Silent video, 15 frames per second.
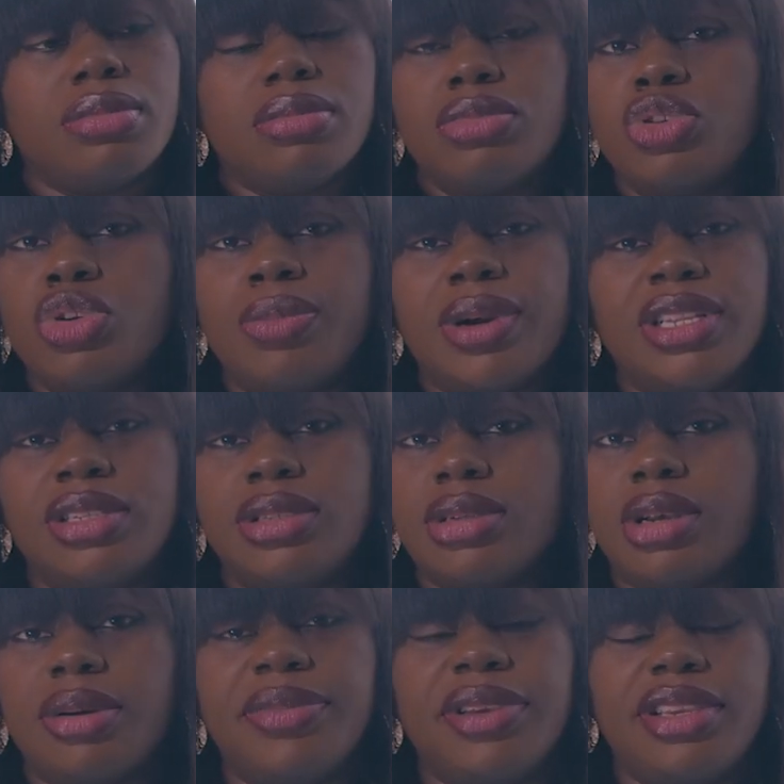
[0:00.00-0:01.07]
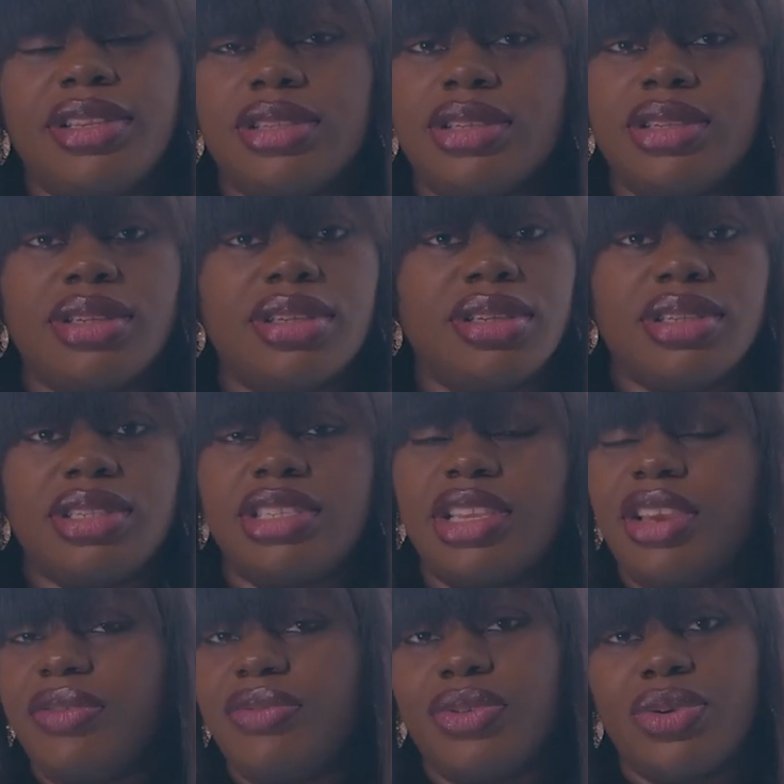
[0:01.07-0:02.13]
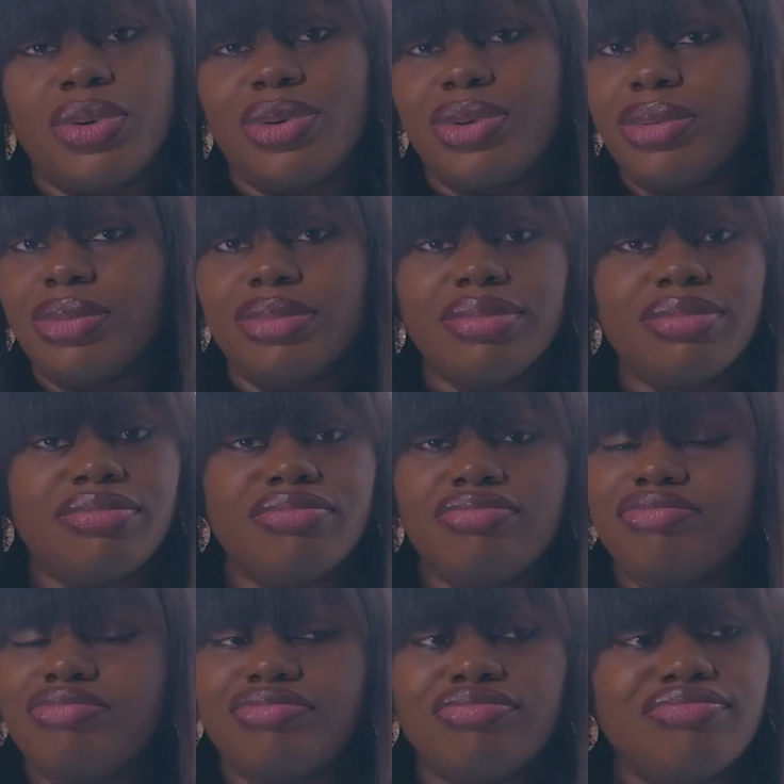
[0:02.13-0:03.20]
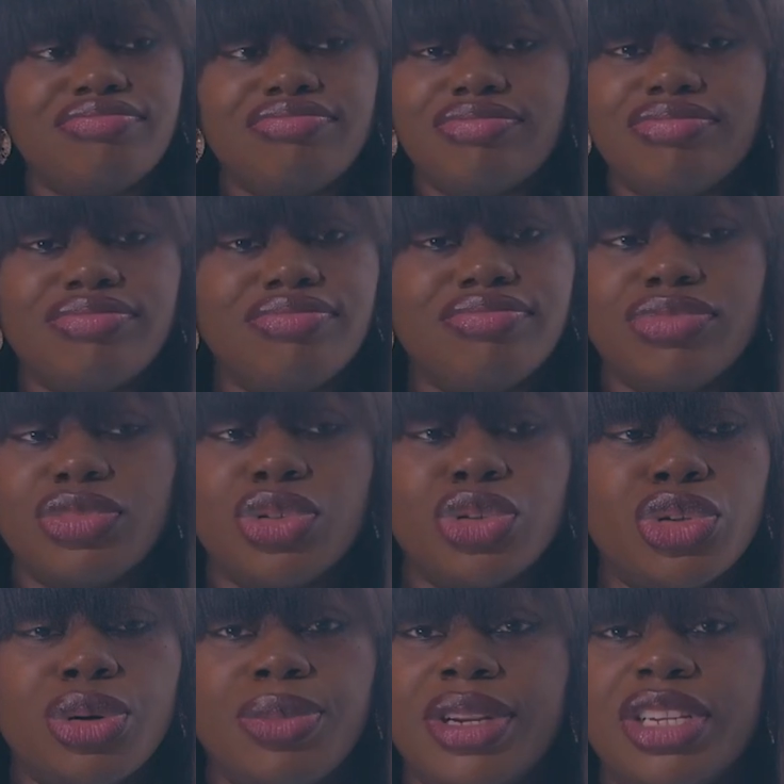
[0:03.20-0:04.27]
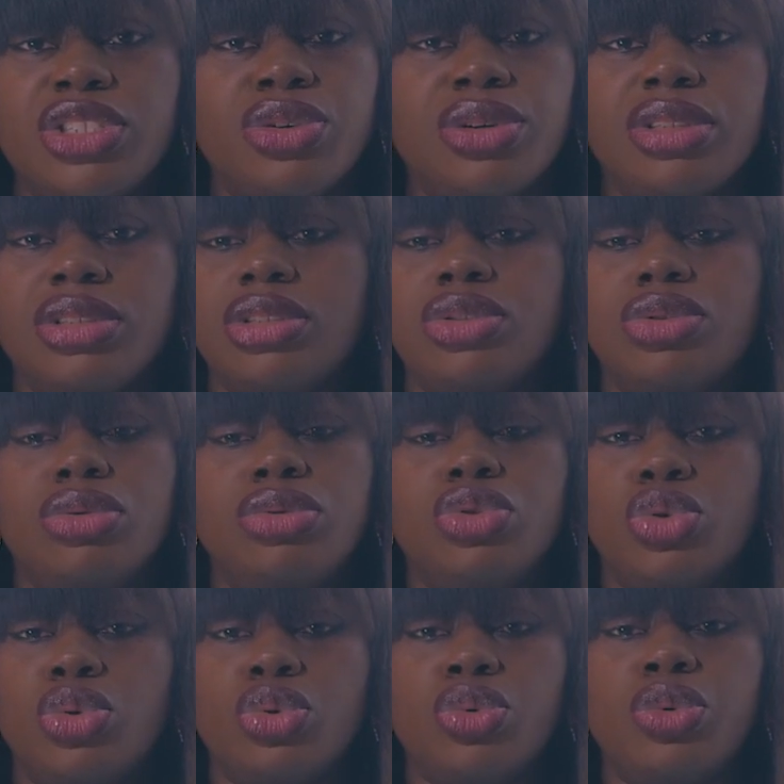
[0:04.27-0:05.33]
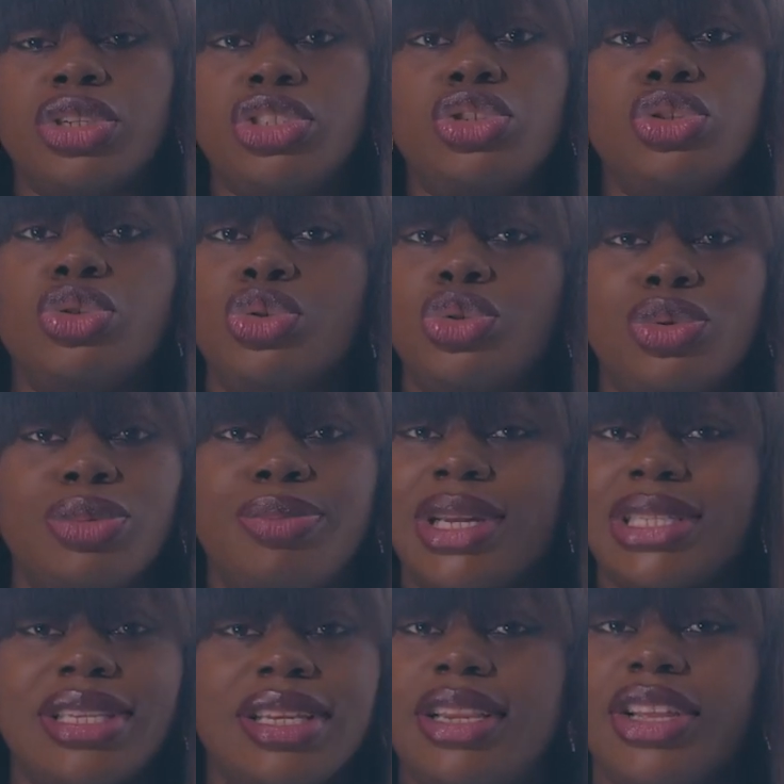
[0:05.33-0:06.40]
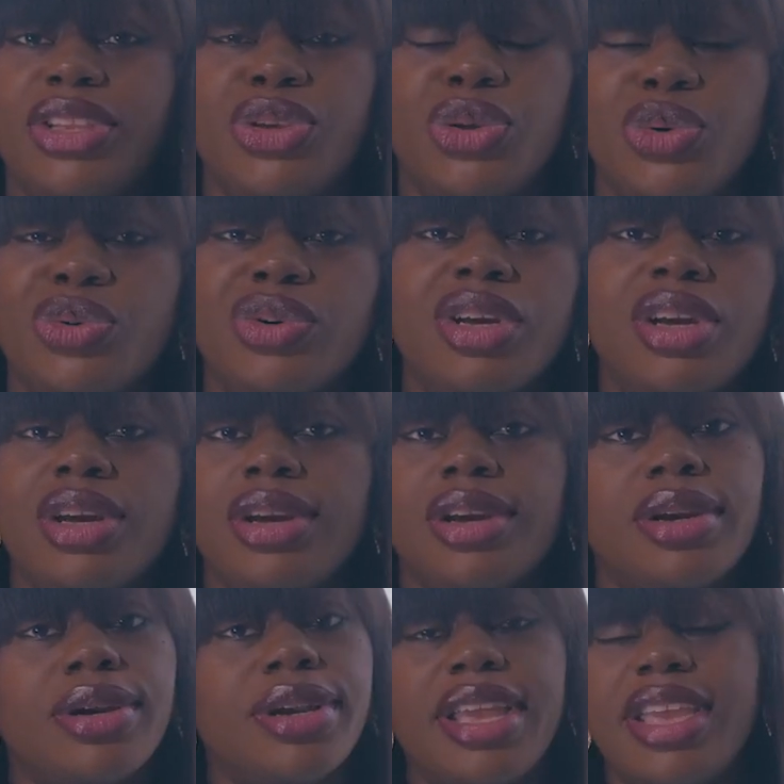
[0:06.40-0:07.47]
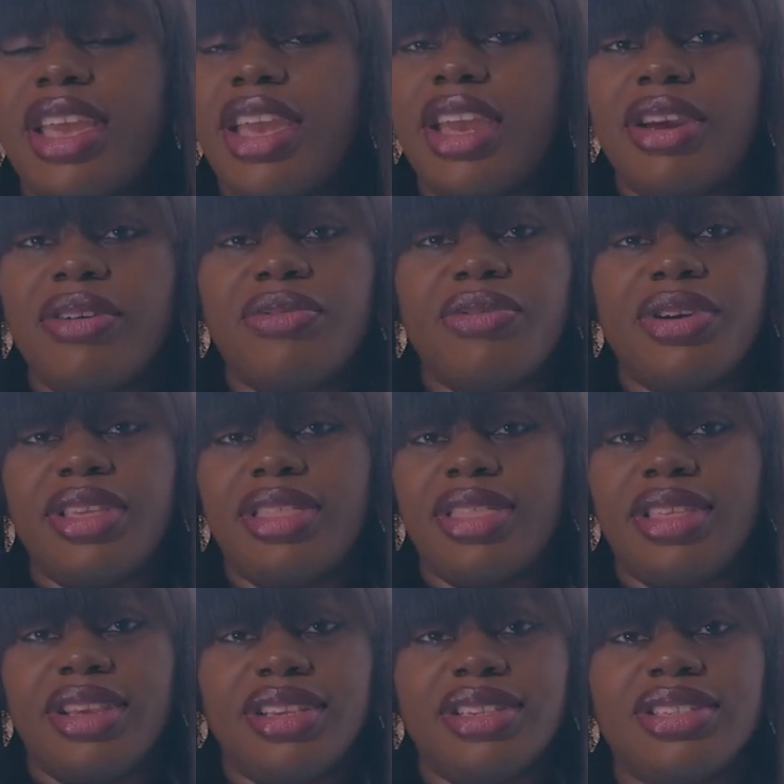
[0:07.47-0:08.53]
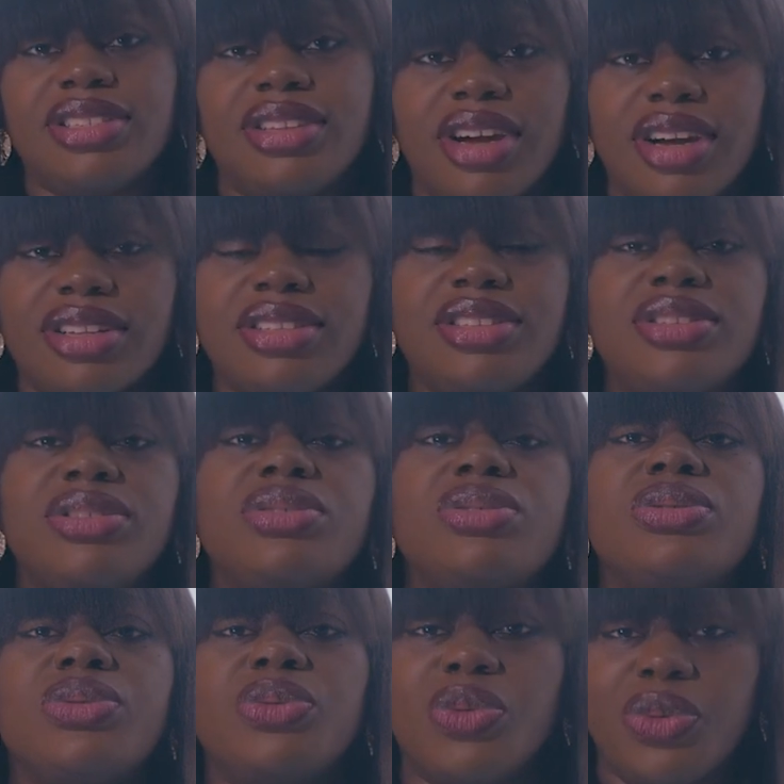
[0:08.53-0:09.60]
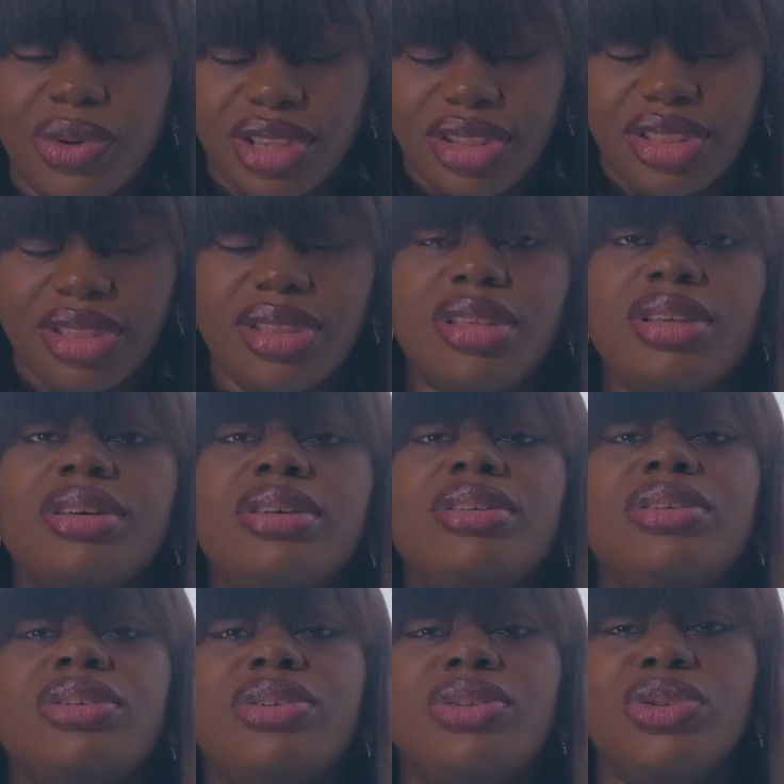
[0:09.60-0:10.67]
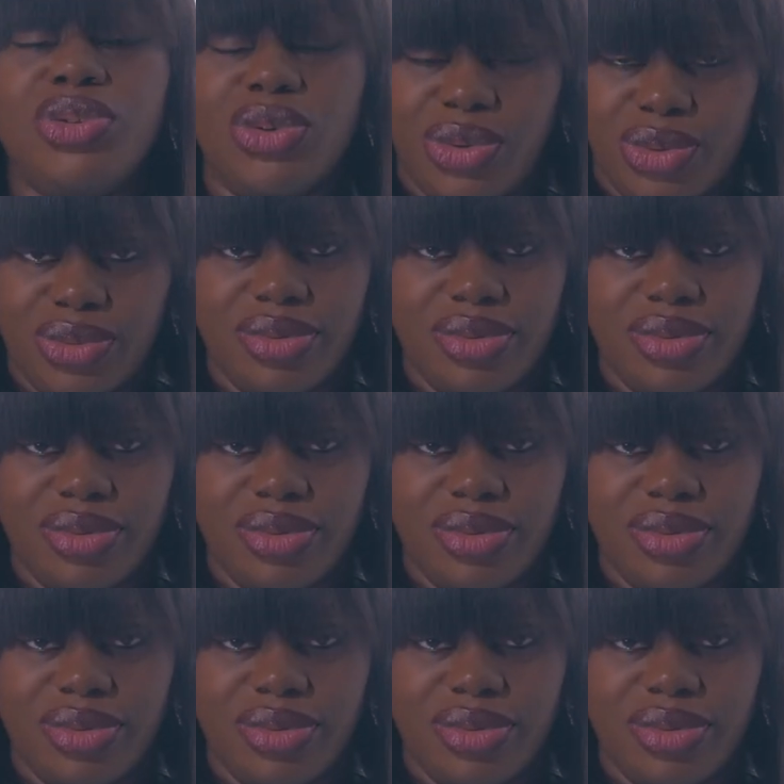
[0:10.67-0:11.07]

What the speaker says: Nobody is coming to save you. Nobody's going to do what you do better than you. Everything starts with you.